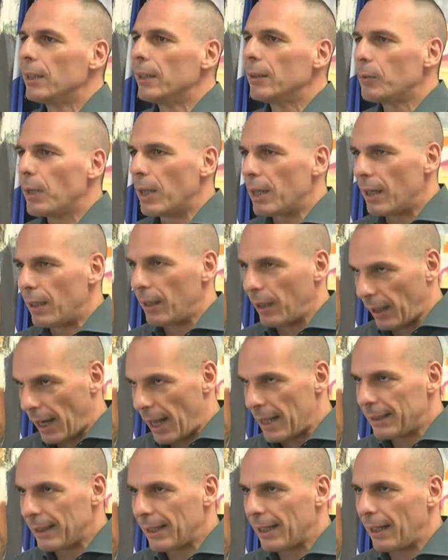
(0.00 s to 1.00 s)
we're a
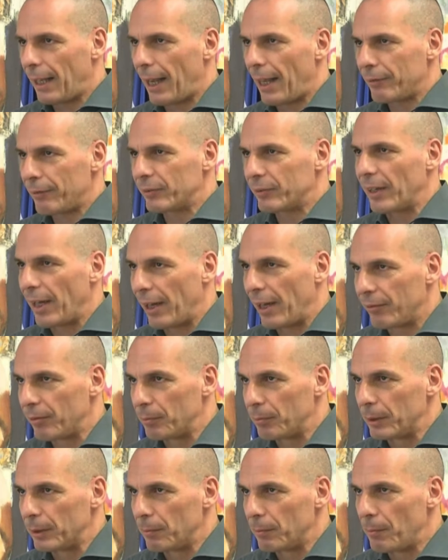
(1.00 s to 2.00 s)
radical left
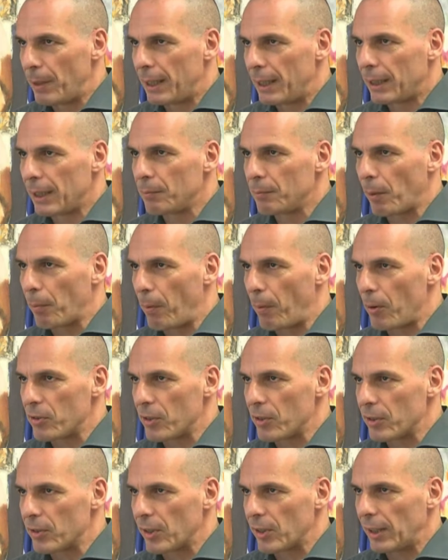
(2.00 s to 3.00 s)
government making
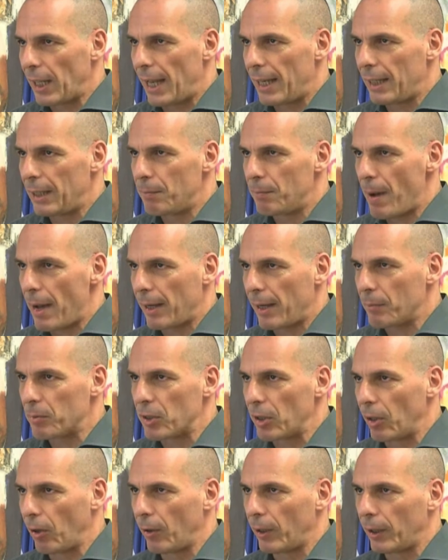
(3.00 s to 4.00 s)
proposals that any
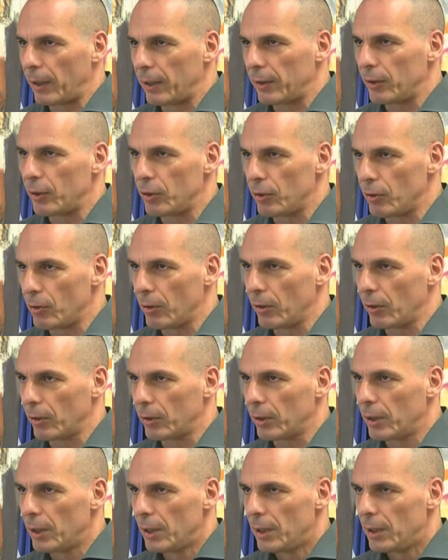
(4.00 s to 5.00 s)
bankruptcy lawyer in New York
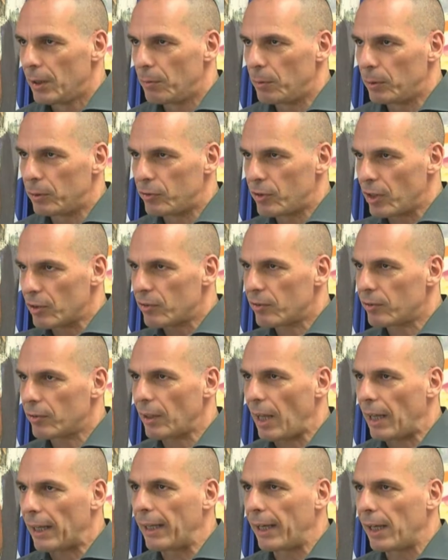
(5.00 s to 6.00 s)
would just
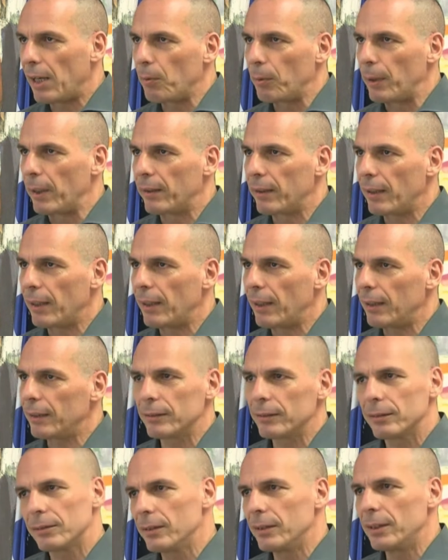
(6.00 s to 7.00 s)
agree with
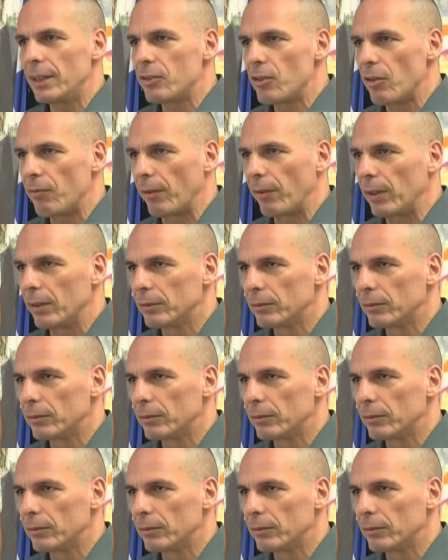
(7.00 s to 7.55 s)
in a jiffy.